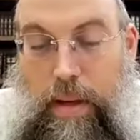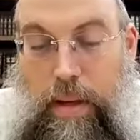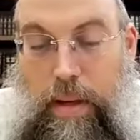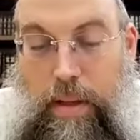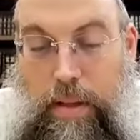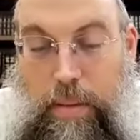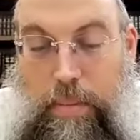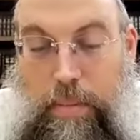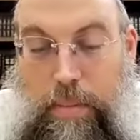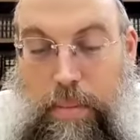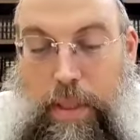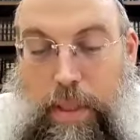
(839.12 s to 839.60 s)

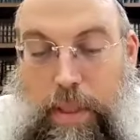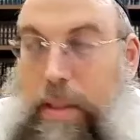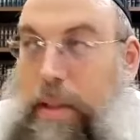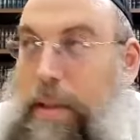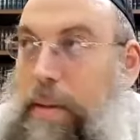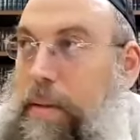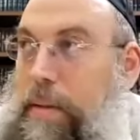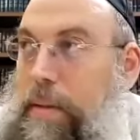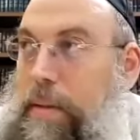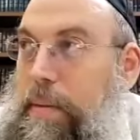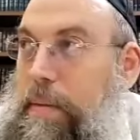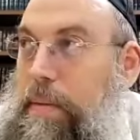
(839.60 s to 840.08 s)
It's a
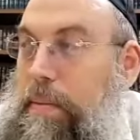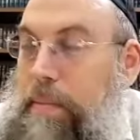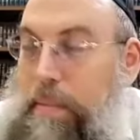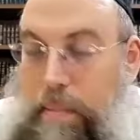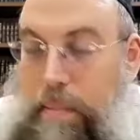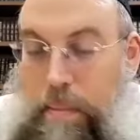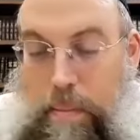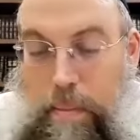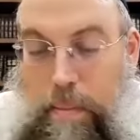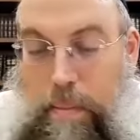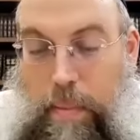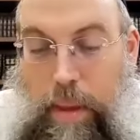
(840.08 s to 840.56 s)
Mishnah
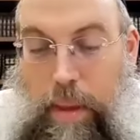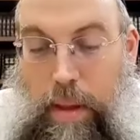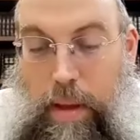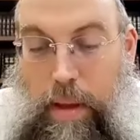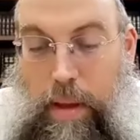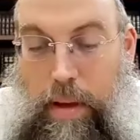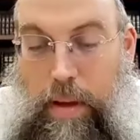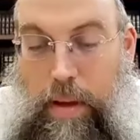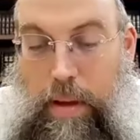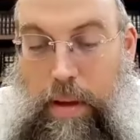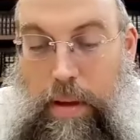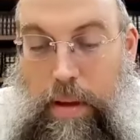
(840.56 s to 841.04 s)

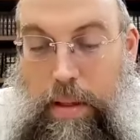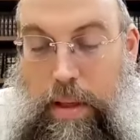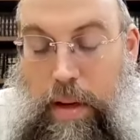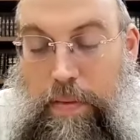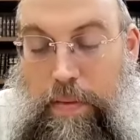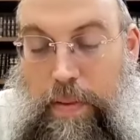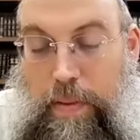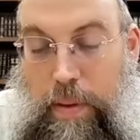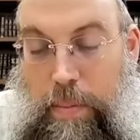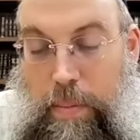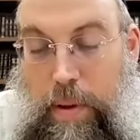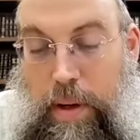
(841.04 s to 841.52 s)

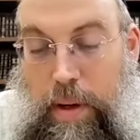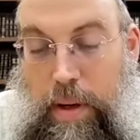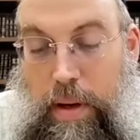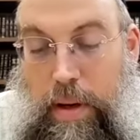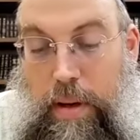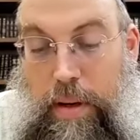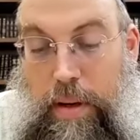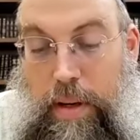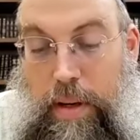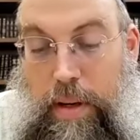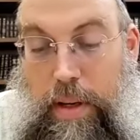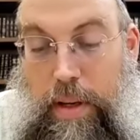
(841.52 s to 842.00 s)
suffix
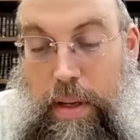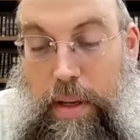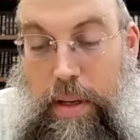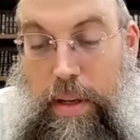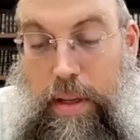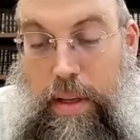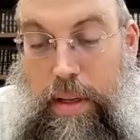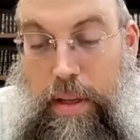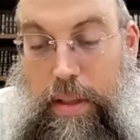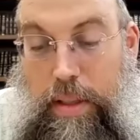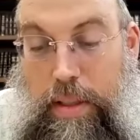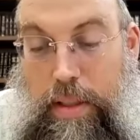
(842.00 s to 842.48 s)

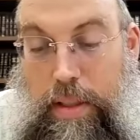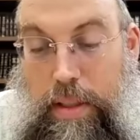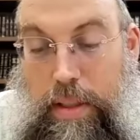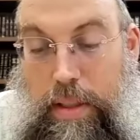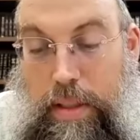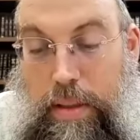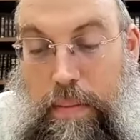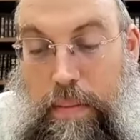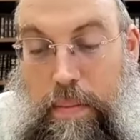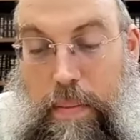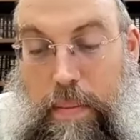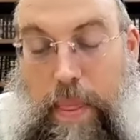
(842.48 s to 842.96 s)
is
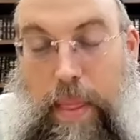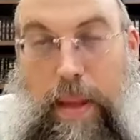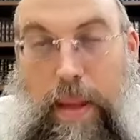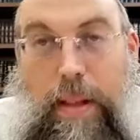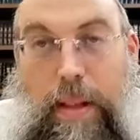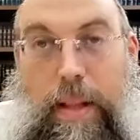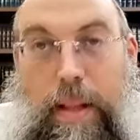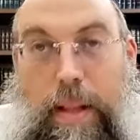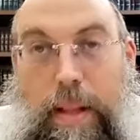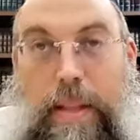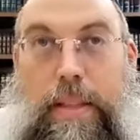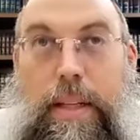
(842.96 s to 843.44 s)

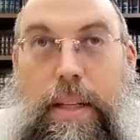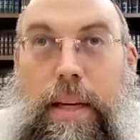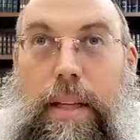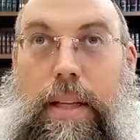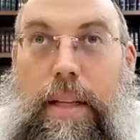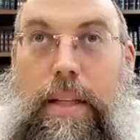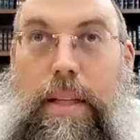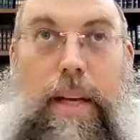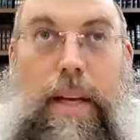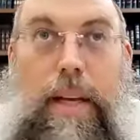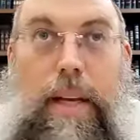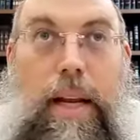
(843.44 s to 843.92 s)
Let's say
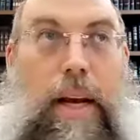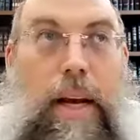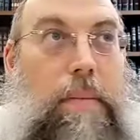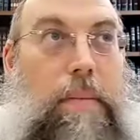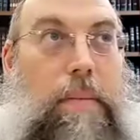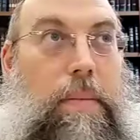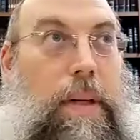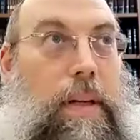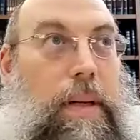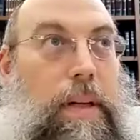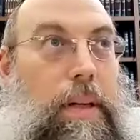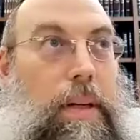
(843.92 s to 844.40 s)
there's an
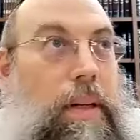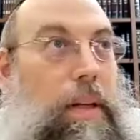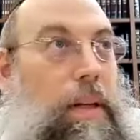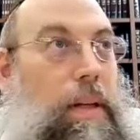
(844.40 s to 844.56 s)
animal